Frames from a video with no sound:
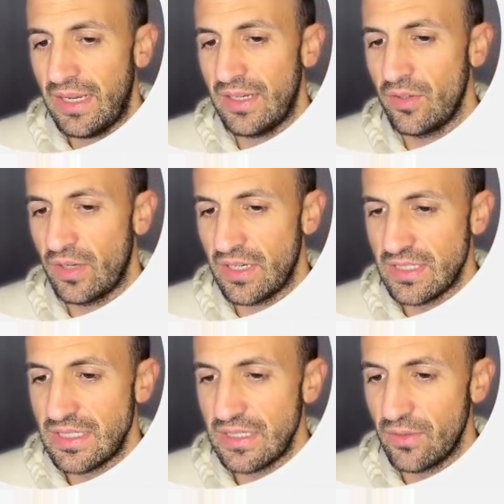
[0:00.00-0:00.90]
and you can
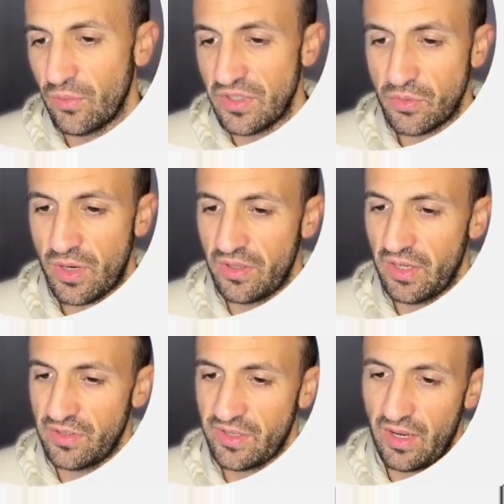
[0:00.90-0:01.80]
see which one
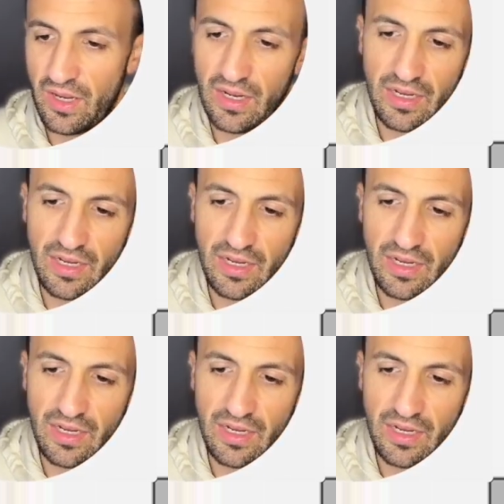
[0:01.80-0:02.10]
they say